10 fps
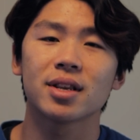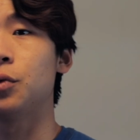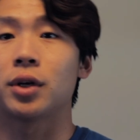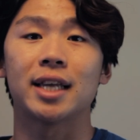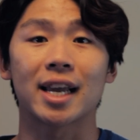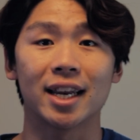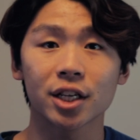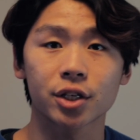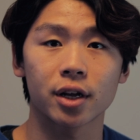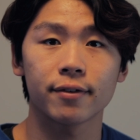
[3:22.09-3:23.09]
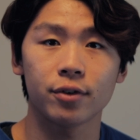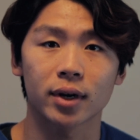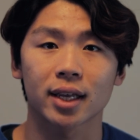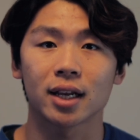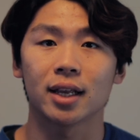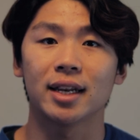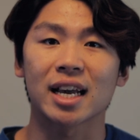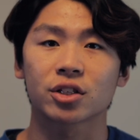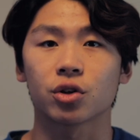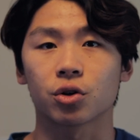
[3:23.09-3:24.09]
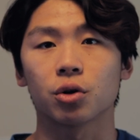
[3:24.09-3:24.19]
You wanna take initiative, you wanna get an external